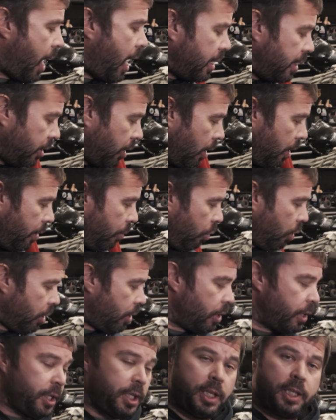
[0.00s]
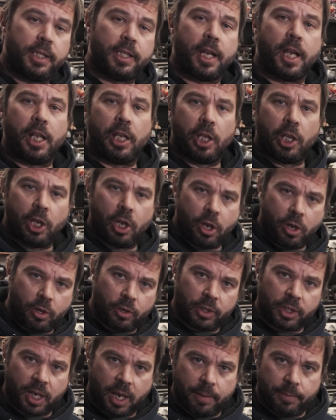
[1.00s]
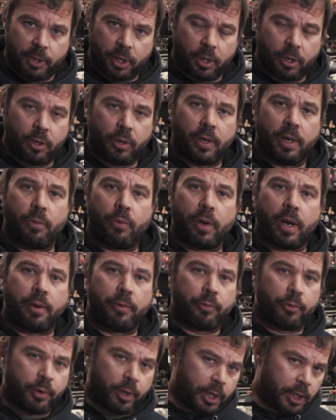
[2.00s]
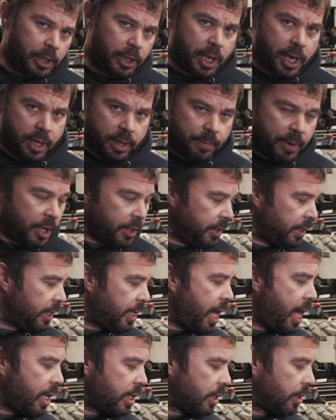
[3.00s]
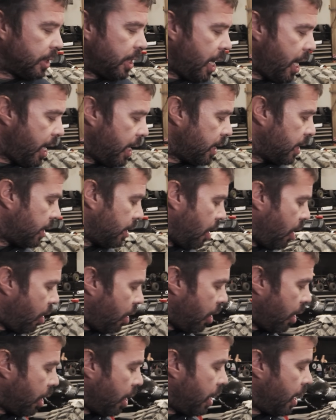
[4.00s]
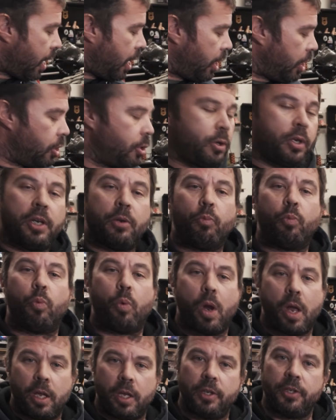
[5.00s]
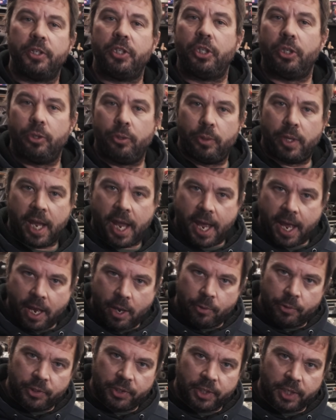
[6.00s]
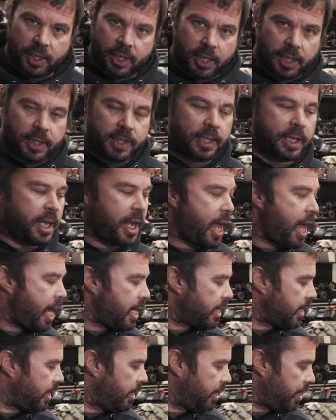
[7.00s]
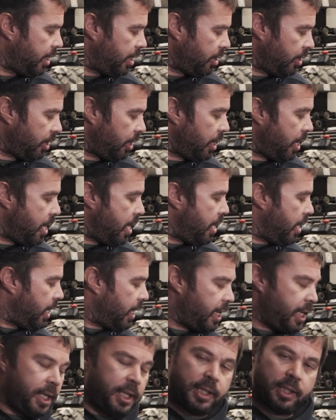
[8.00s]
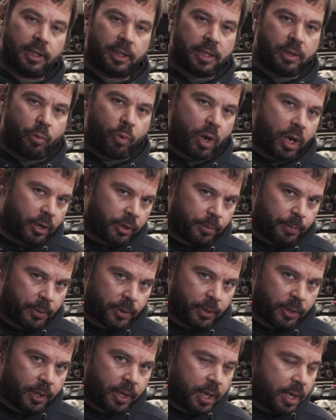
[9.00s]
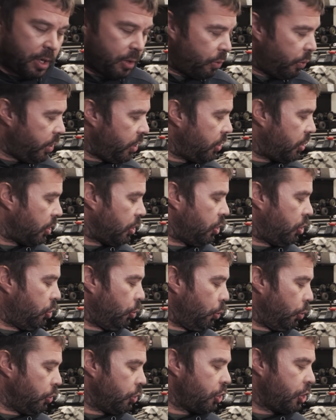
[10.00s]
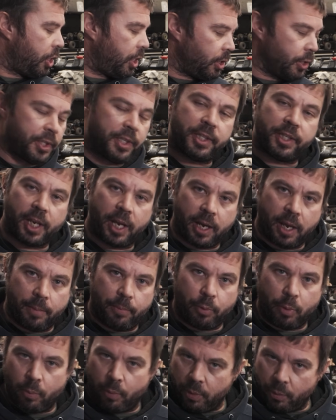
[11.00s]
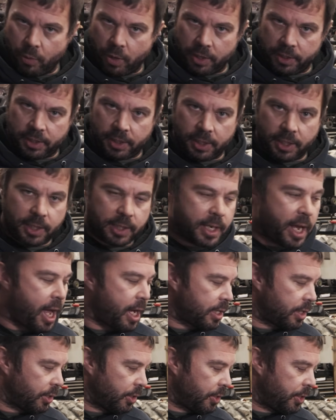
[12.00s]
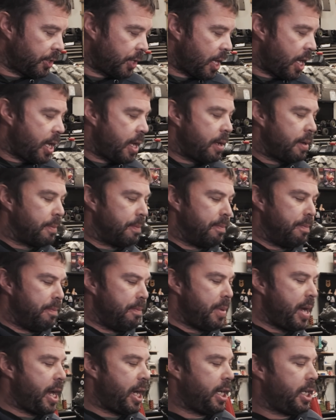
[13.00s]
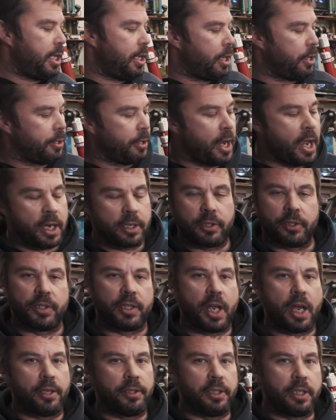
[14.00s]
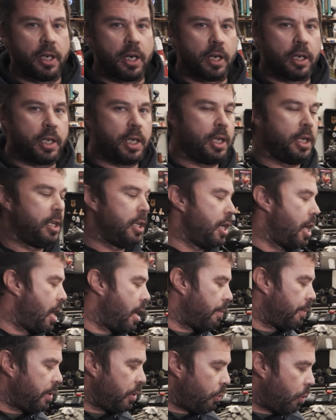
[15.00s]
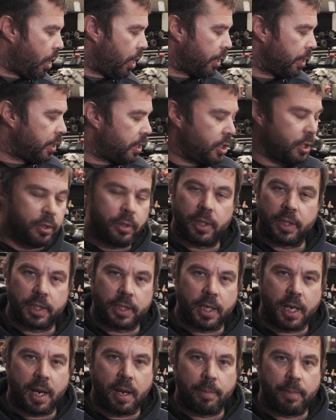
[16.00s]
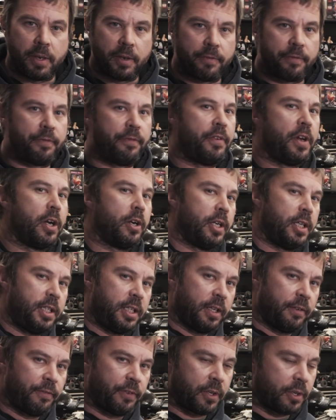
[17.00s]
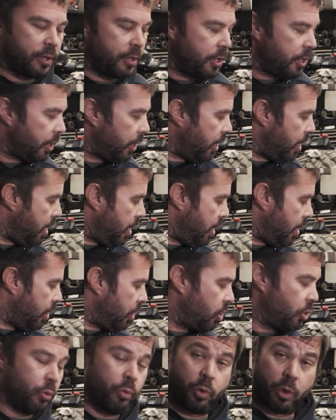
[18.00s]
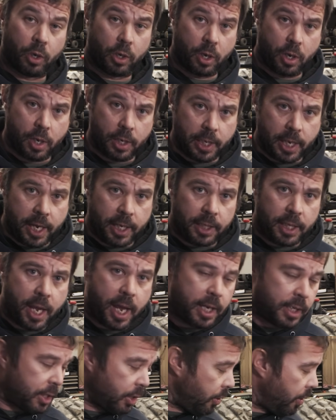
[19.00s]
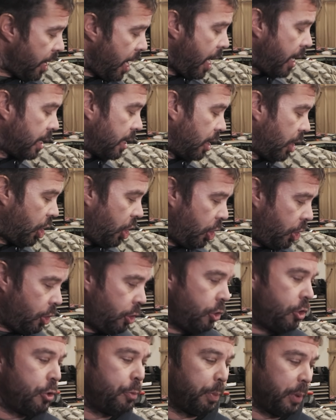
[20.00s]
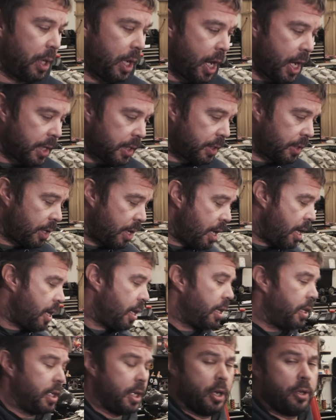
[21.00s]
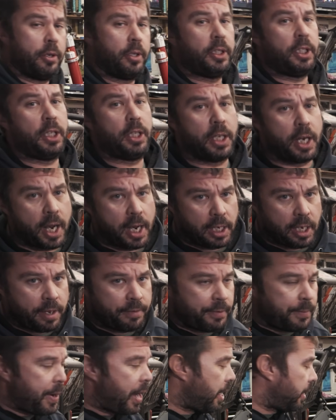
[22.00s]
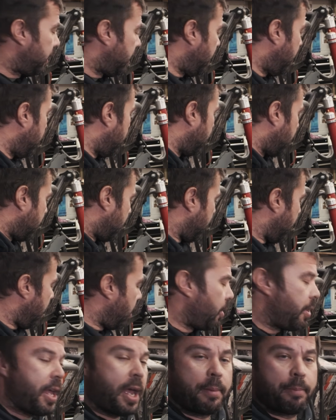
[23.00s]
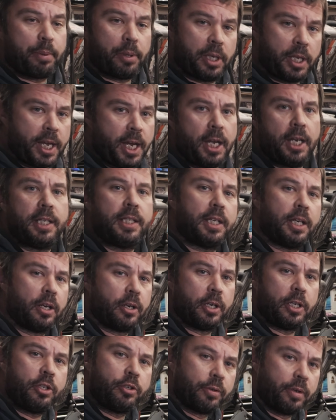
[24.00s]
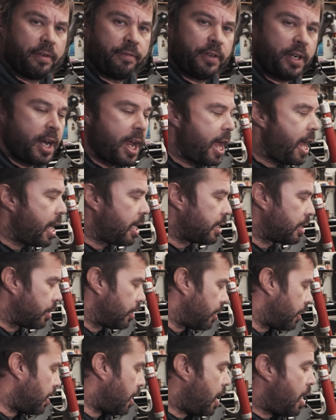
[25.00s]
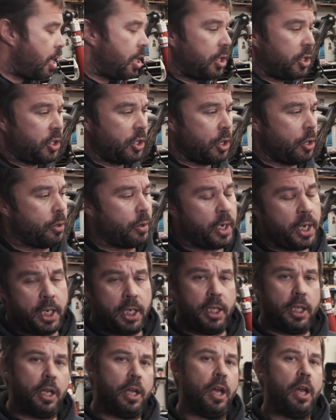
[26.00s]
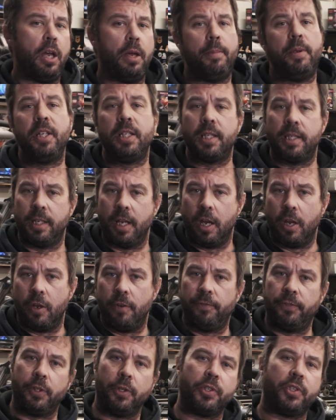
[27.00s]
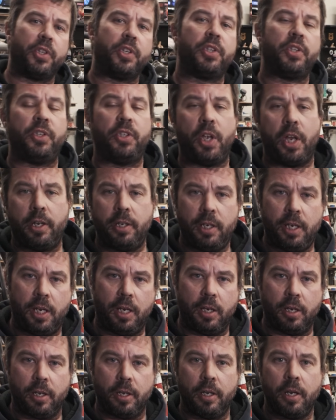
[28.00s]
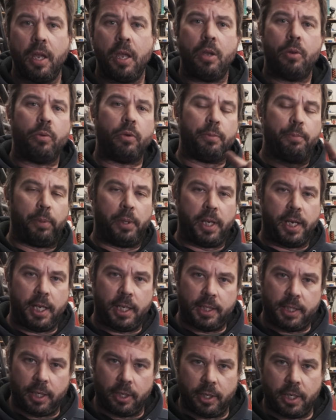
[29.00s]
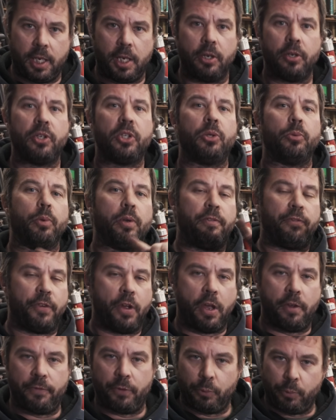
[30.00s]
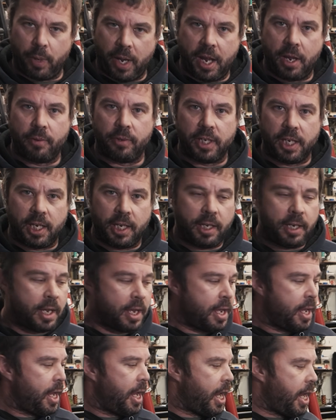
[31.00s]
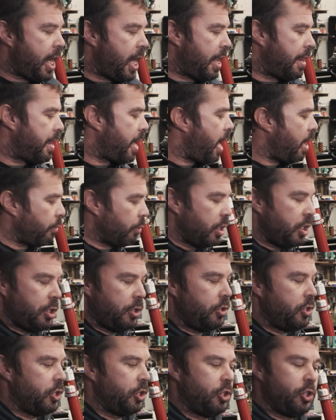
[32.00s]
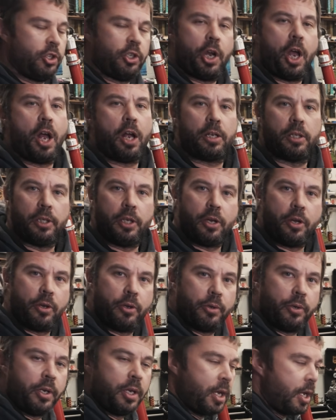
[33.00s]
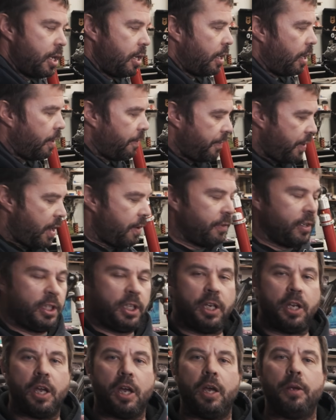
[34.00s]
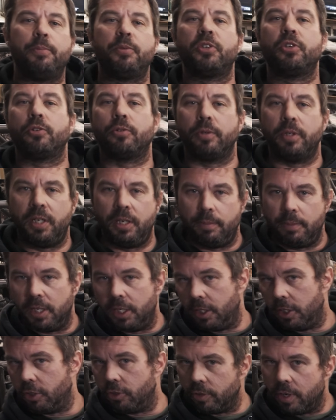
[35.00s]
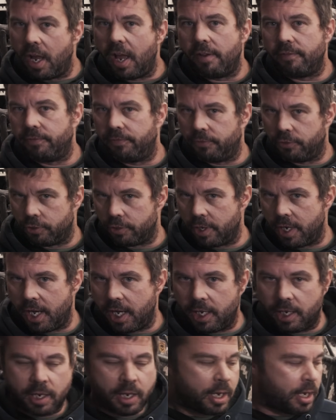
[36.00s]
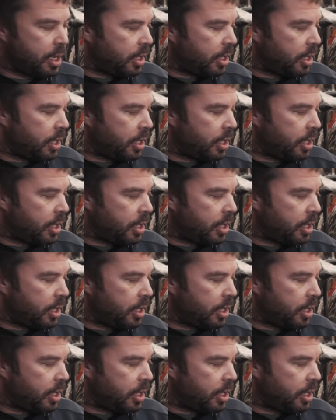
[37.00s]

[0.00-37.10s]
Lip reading: I started working on these a long time ago. And what I really like about these Axletechs are you can weld to the housing. It's a cast steel, easily weldable. We use a dual shield setup when we weld to these axles. Many other axles out there cannot be welded to the same. They're very difficult to work on like that. So that is a huge plus. The other thing that I love about these is they're that planetary driven axle. So in the hub itself, there's a sun gear with planetary gears that revolve around it, and that reduces shock load of everything upstream in the drivetrain.